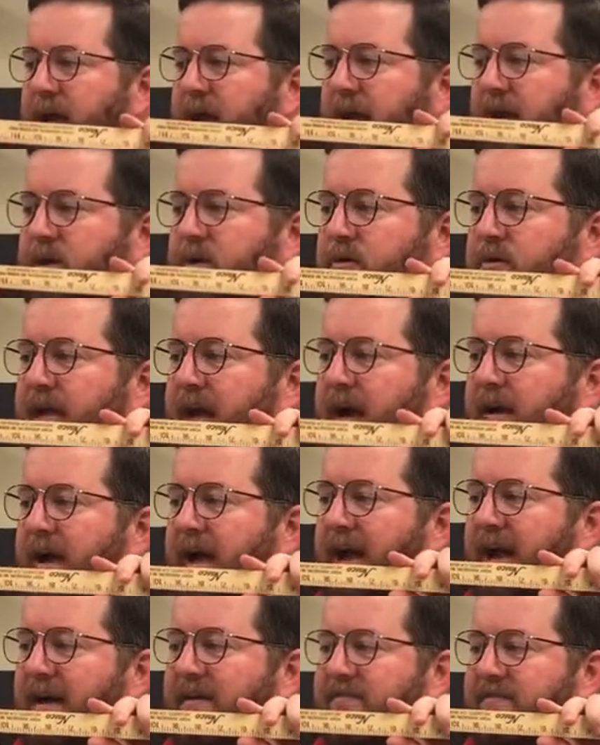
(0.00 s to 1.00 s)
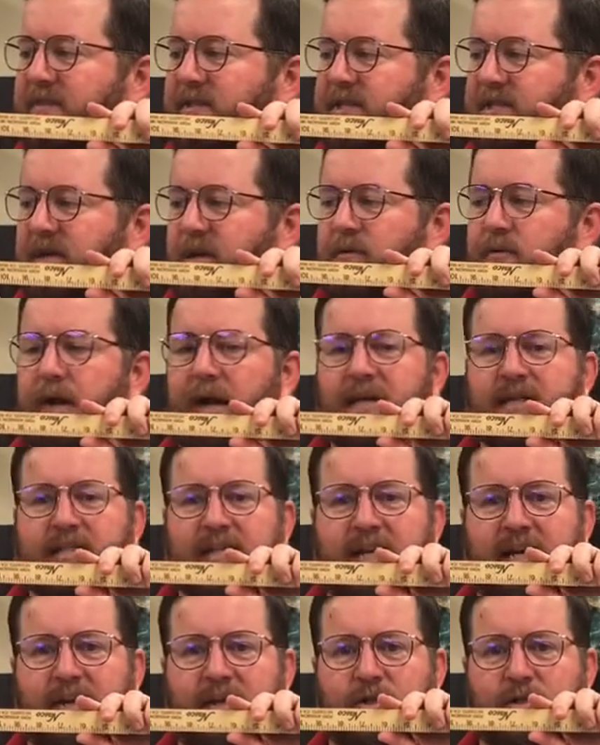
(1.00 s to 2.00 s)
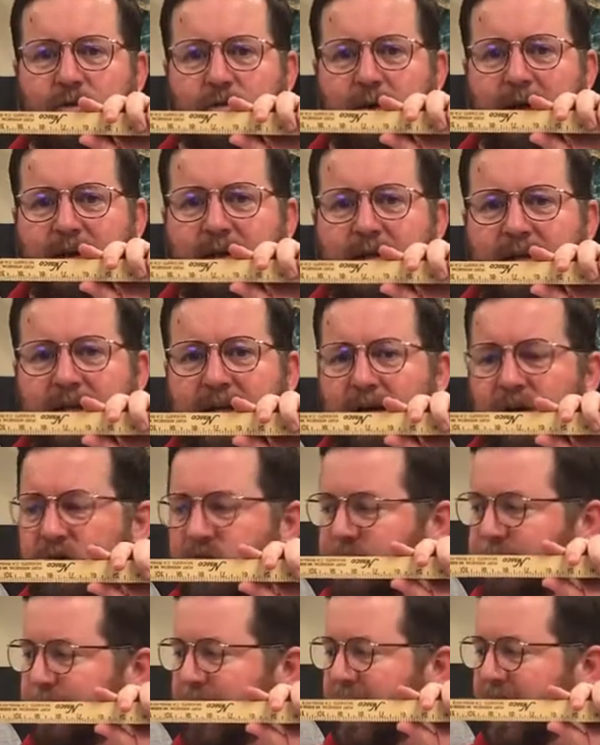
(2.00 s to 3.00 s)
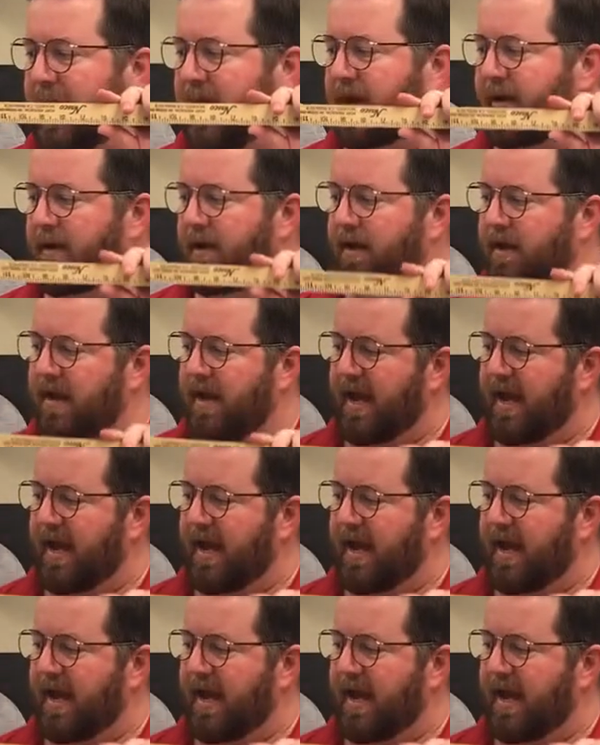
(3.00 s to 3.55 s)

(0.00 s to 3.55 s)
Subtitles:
and you now have sun rays hitting directly on Japan